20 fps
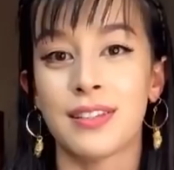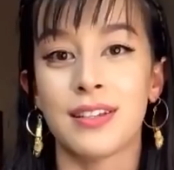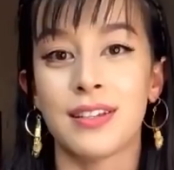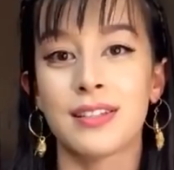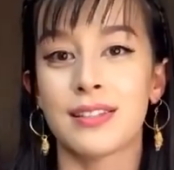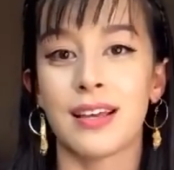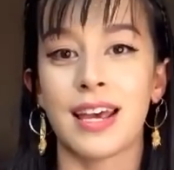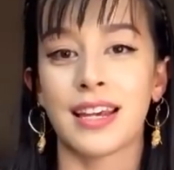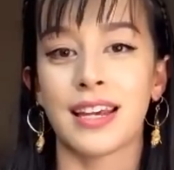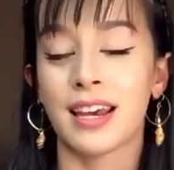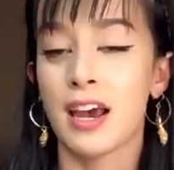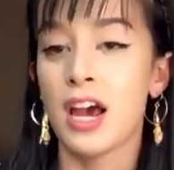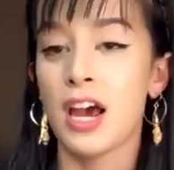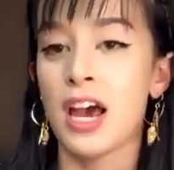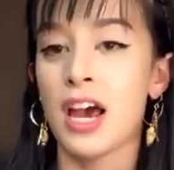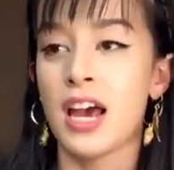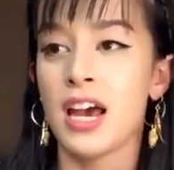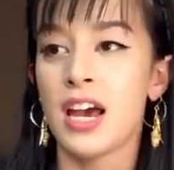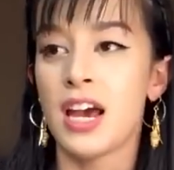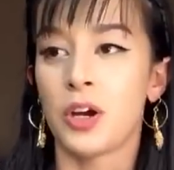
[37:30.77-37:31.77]
This like
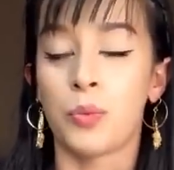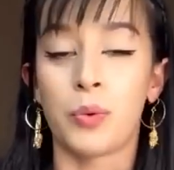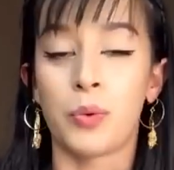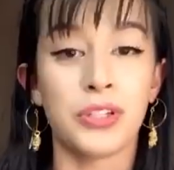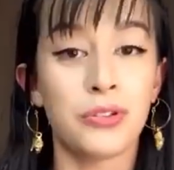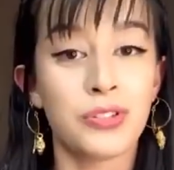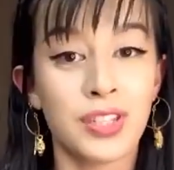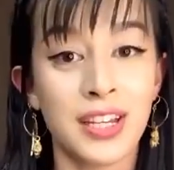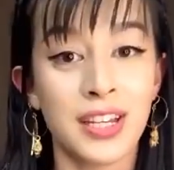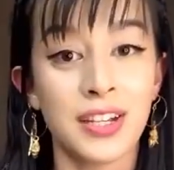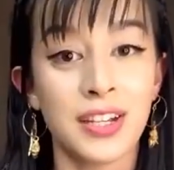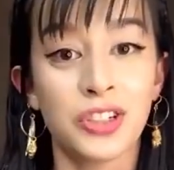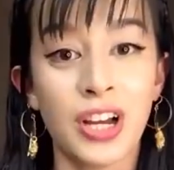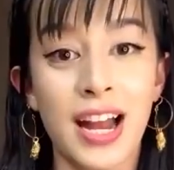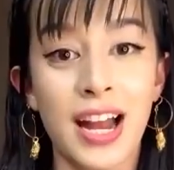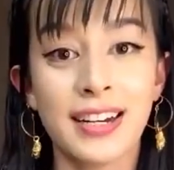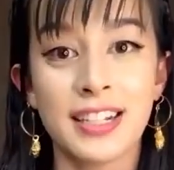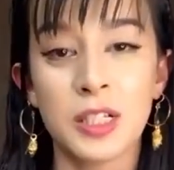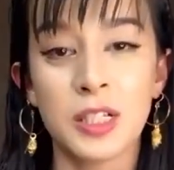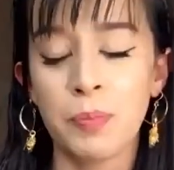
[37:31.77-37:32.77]
when you see in
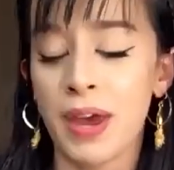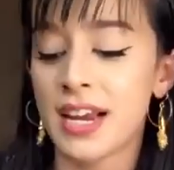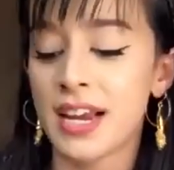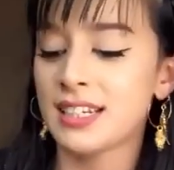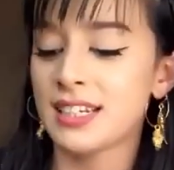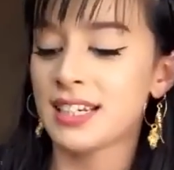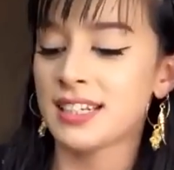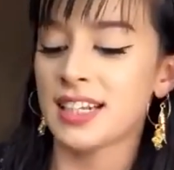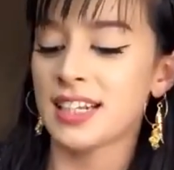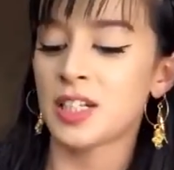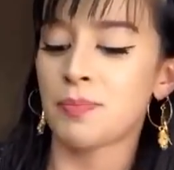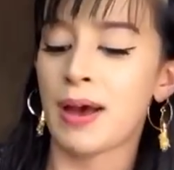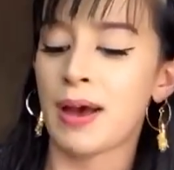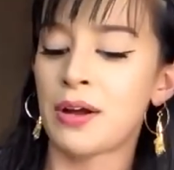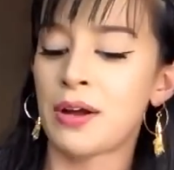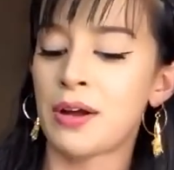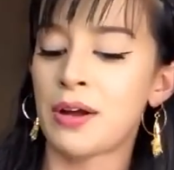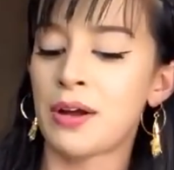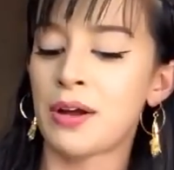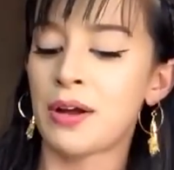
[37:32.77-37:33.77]
Chinese paintings these
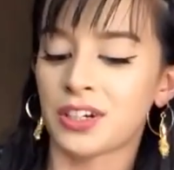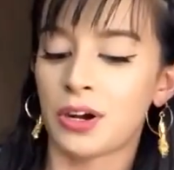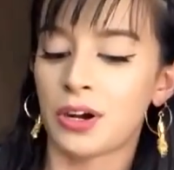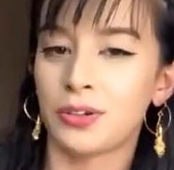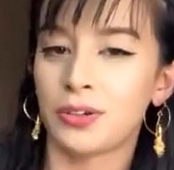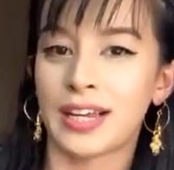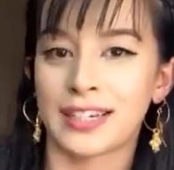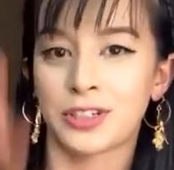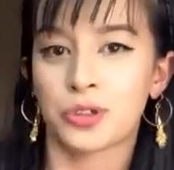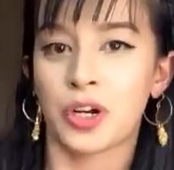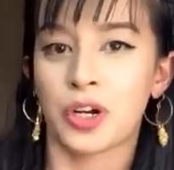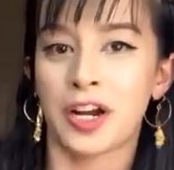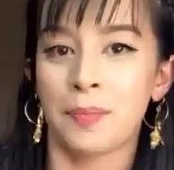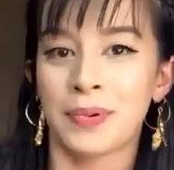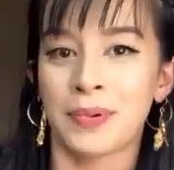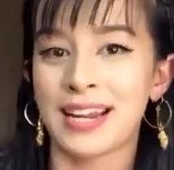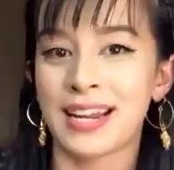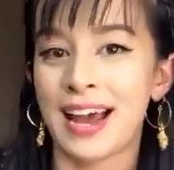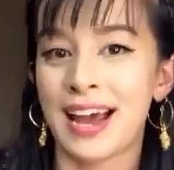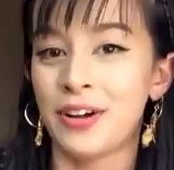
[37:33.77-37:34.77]
mountains that go like straight up
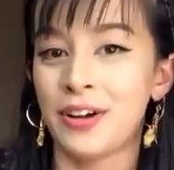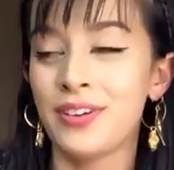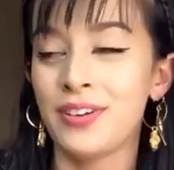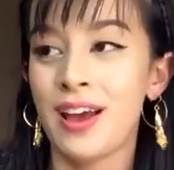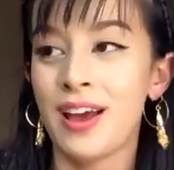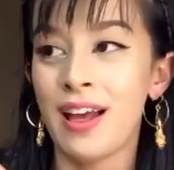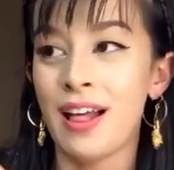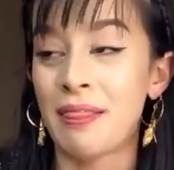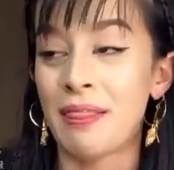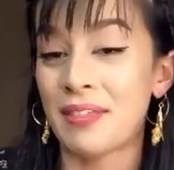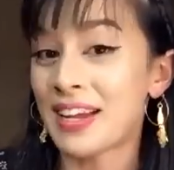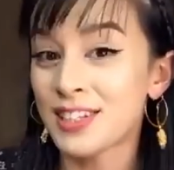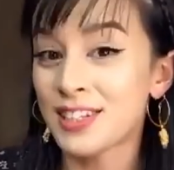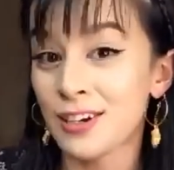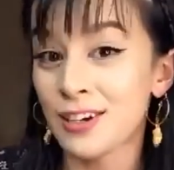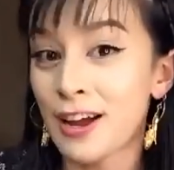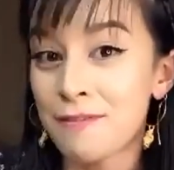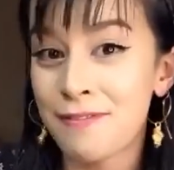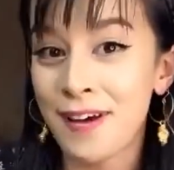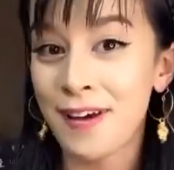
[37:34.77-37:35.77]
and down, that's
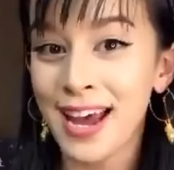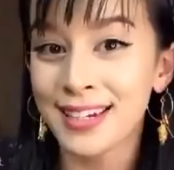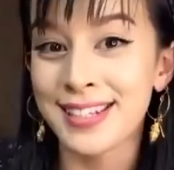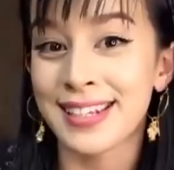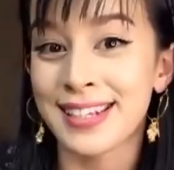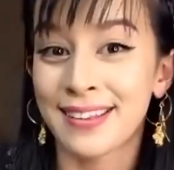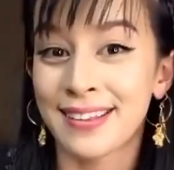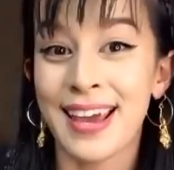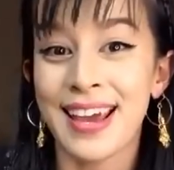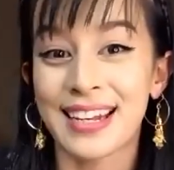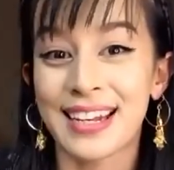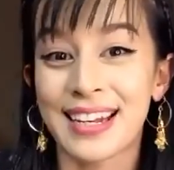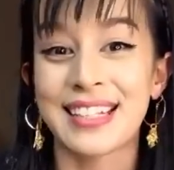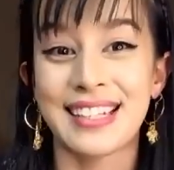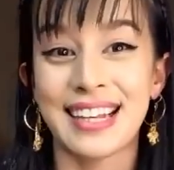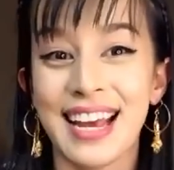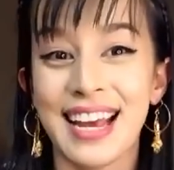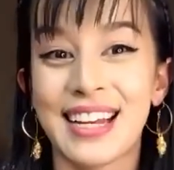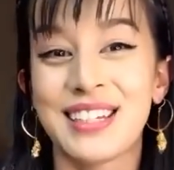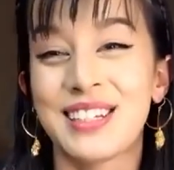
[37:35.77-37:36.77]
not fancy. They
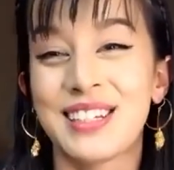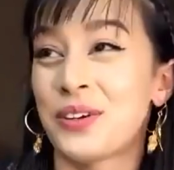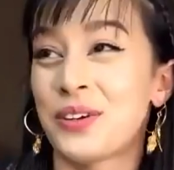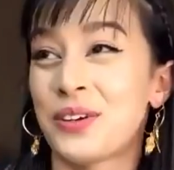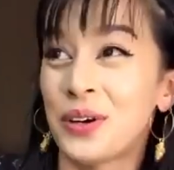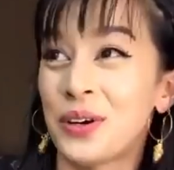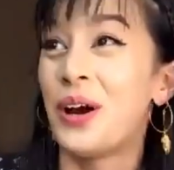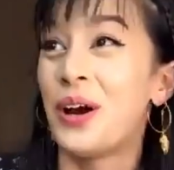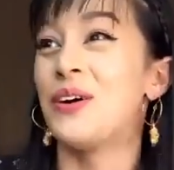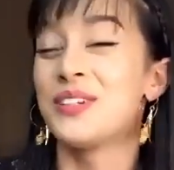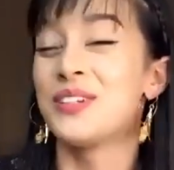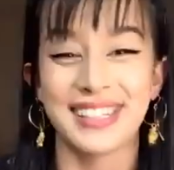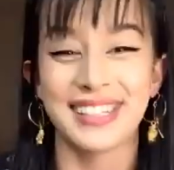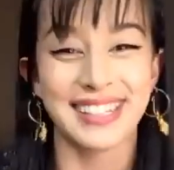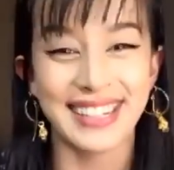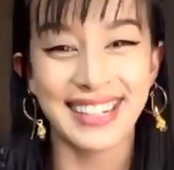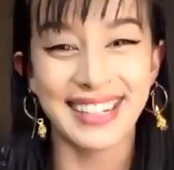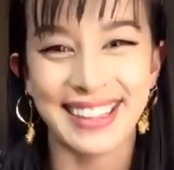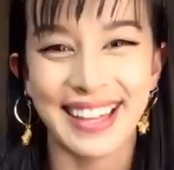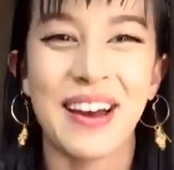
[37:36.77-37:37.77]
exist. You can go
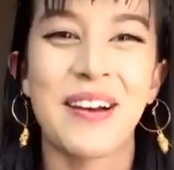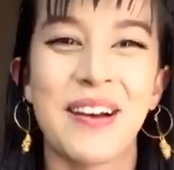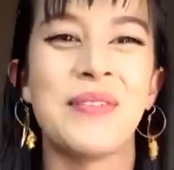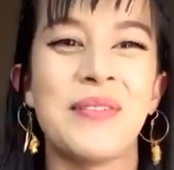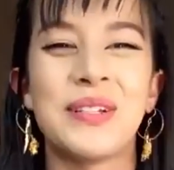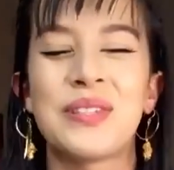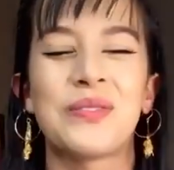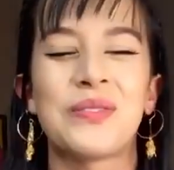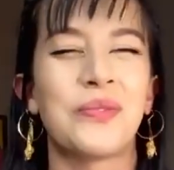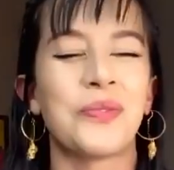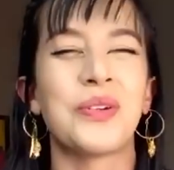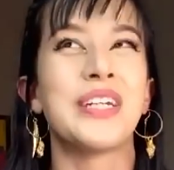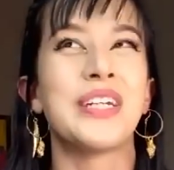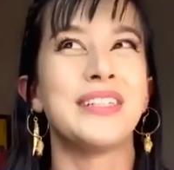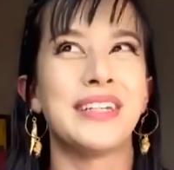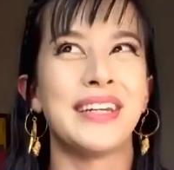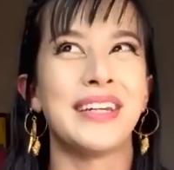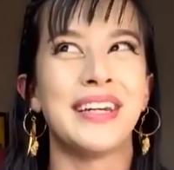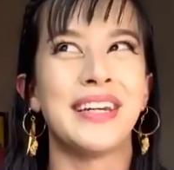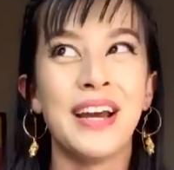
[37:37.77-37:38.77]
see them. It's
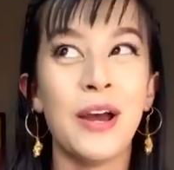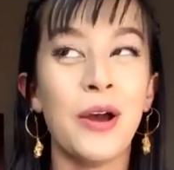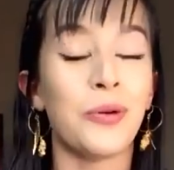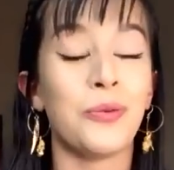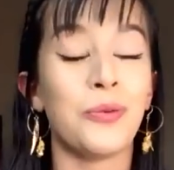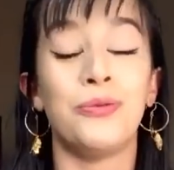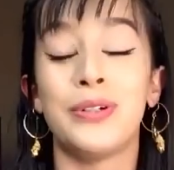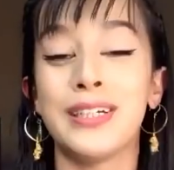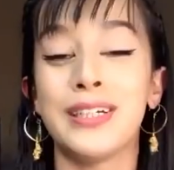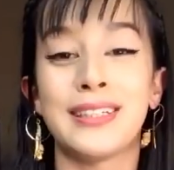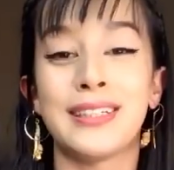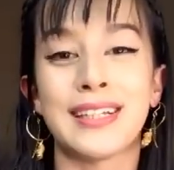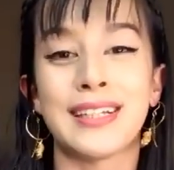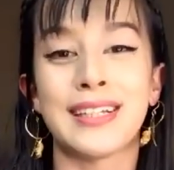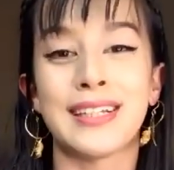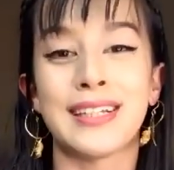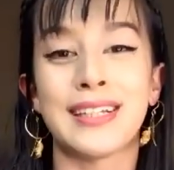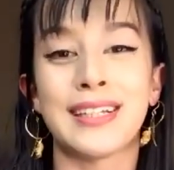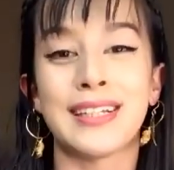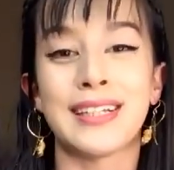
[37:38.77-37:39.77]
really, really
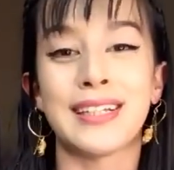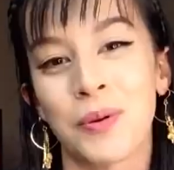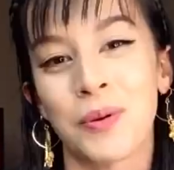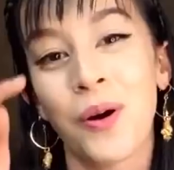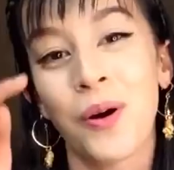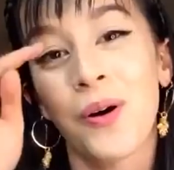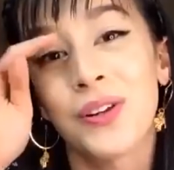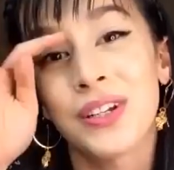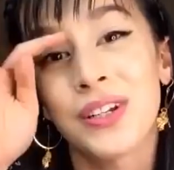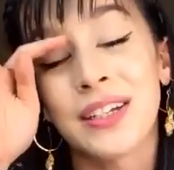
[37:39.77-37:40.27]
something to behold.